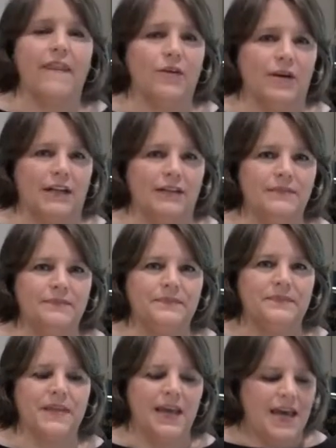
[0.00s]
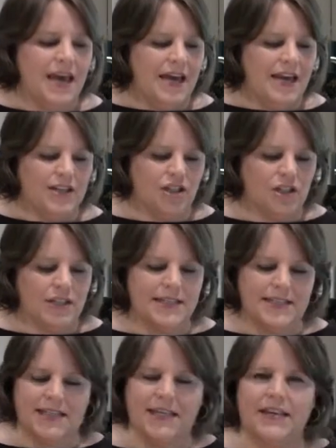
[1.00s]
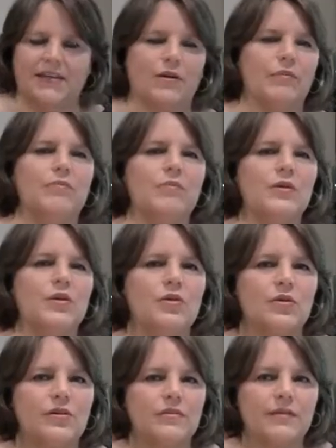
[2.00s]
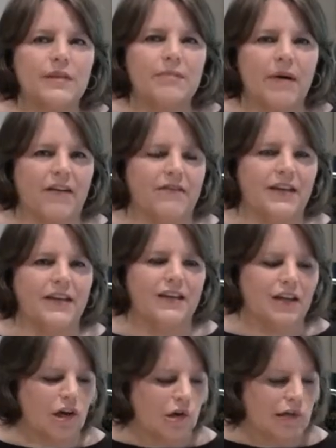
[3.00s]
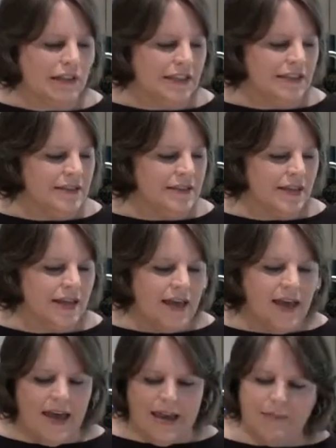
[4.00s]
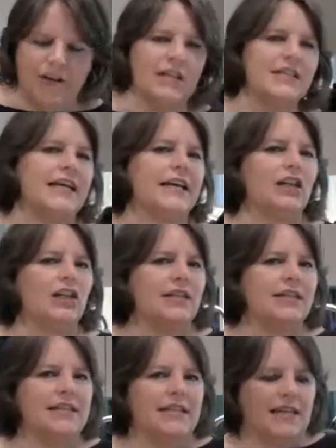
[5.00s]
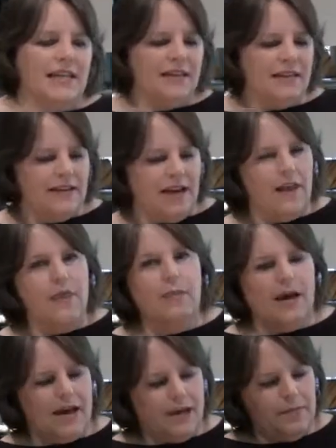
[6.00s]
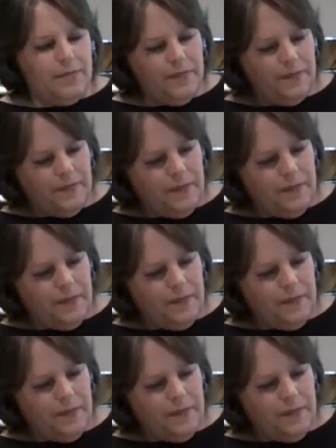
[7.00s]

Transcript: the griddle, and as you can see, they're beautifully puffy and golden. And I'm going to take a look-see on the bottom.